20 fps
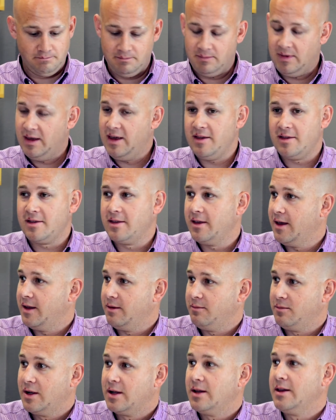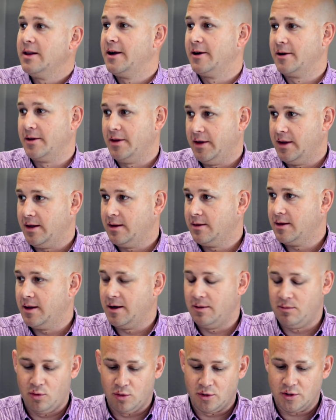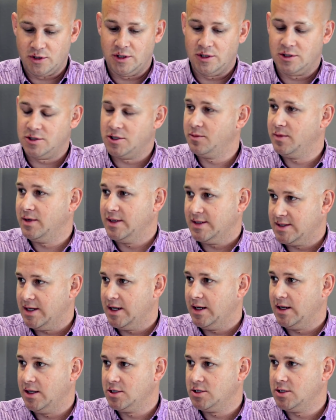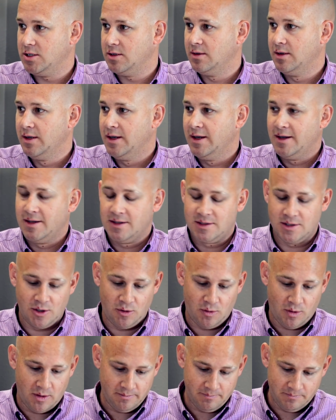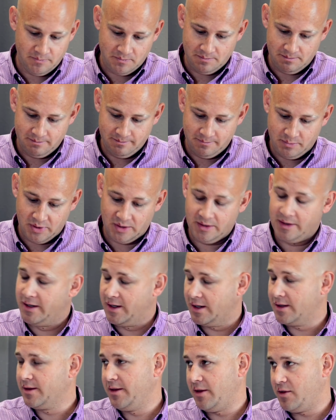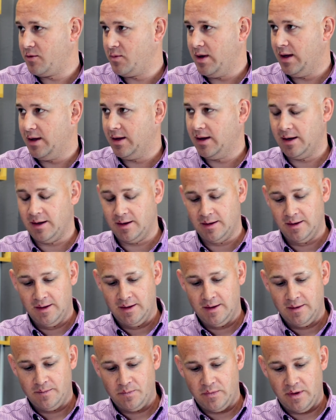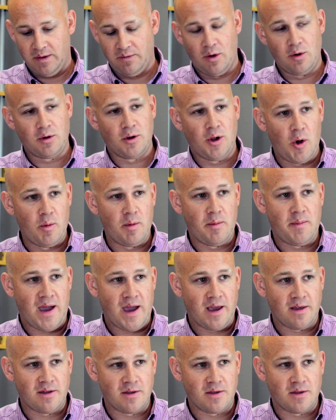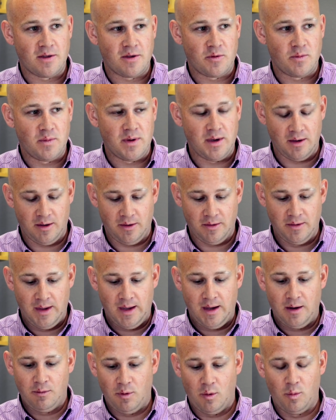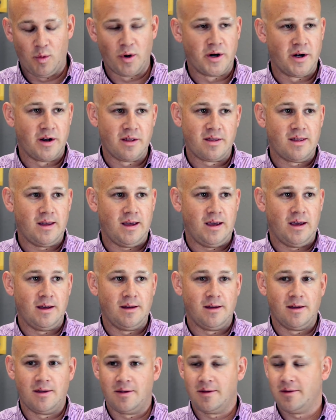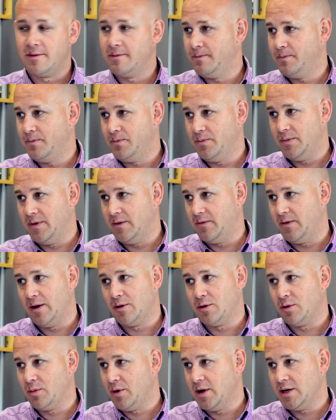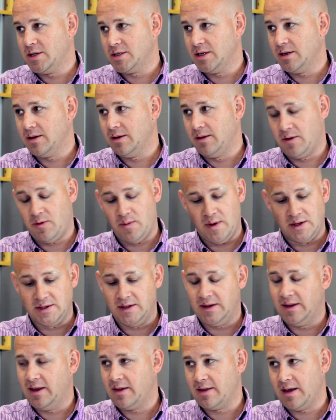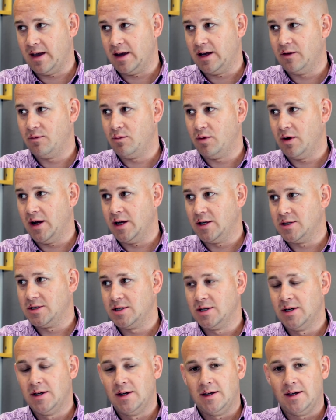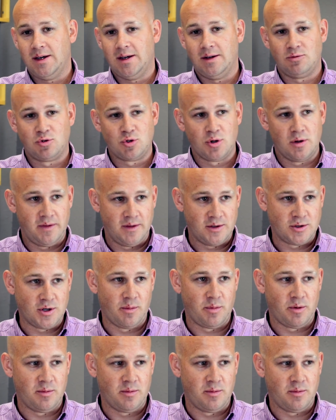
he said clearly that abortion should be a state issue. So, politically speaking, if Oklahoma passes this bill, what we're going to see is the federal branch, especially the executive branch, and the Trump